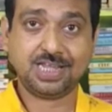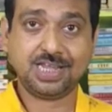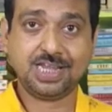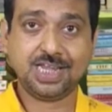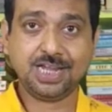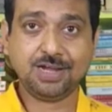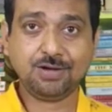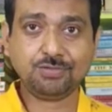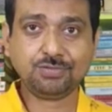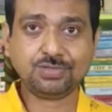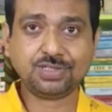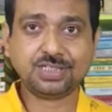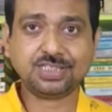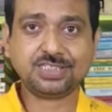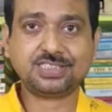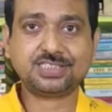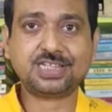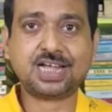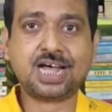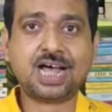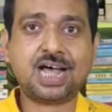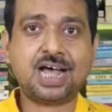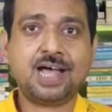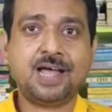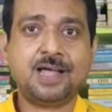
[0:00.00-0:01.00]
Youth is
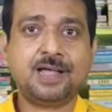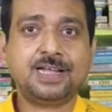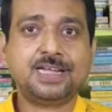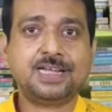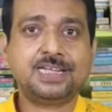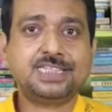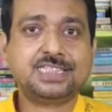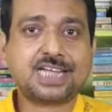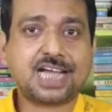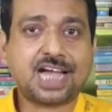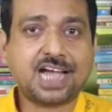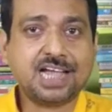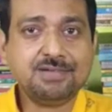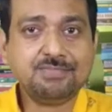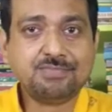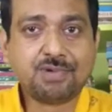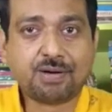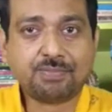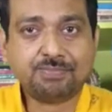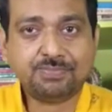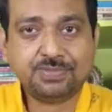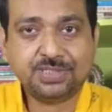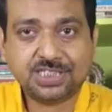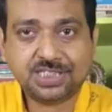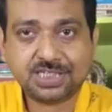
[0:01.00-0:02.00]
the time
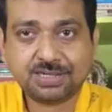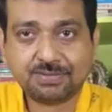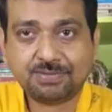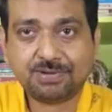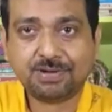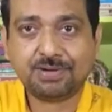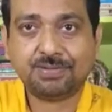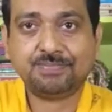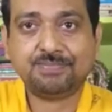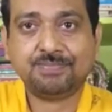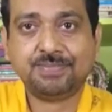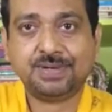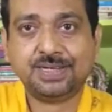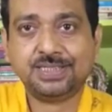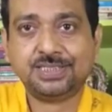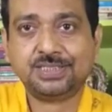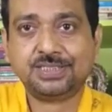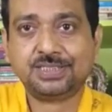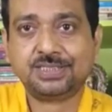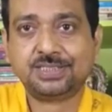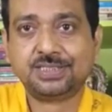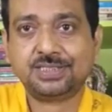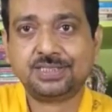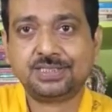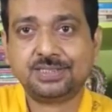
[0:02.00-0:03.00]
of development